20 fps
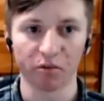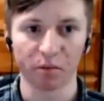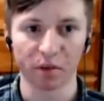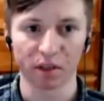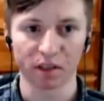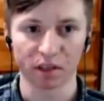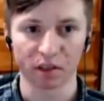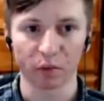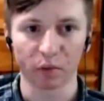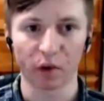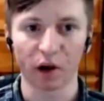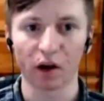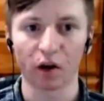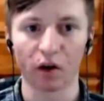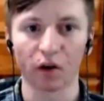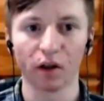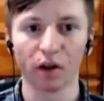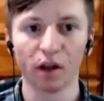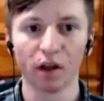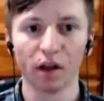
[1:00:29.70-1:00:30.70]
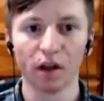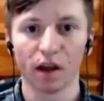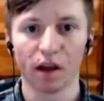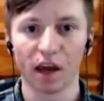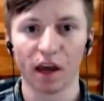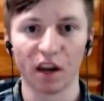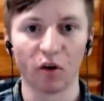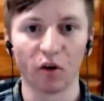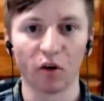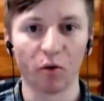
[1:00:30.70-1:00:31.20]
as well, and
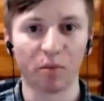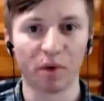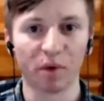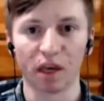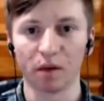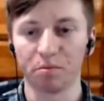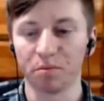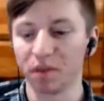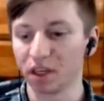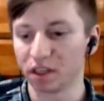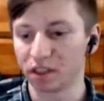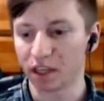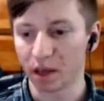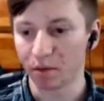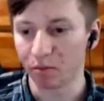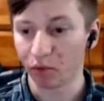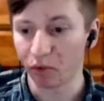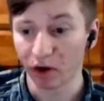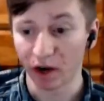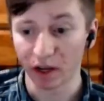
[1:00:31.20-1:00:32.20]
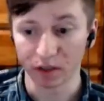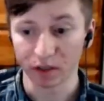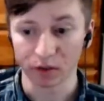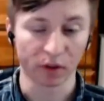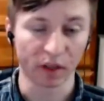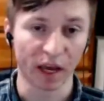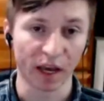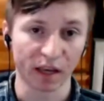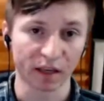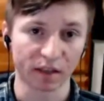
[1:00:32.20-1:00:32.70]
it will be the same price or
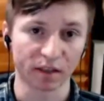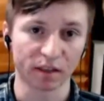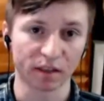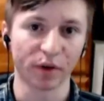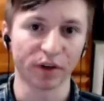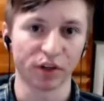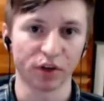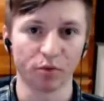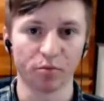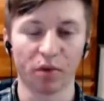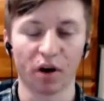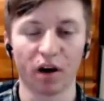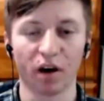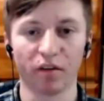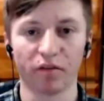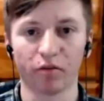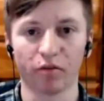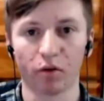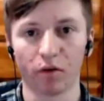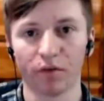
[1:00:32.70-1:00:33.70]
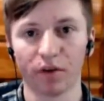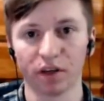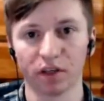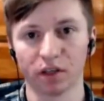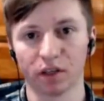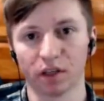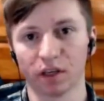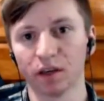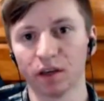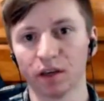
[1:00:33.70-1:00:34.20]
less than what you bought it for
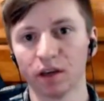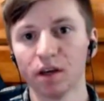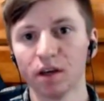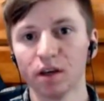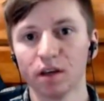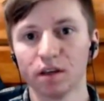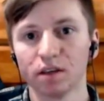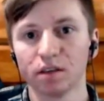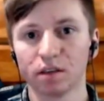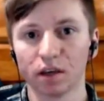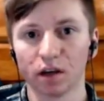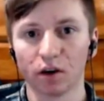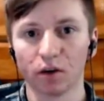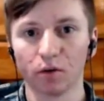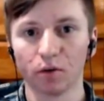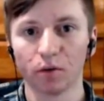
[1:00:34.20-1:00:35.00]
originally. So,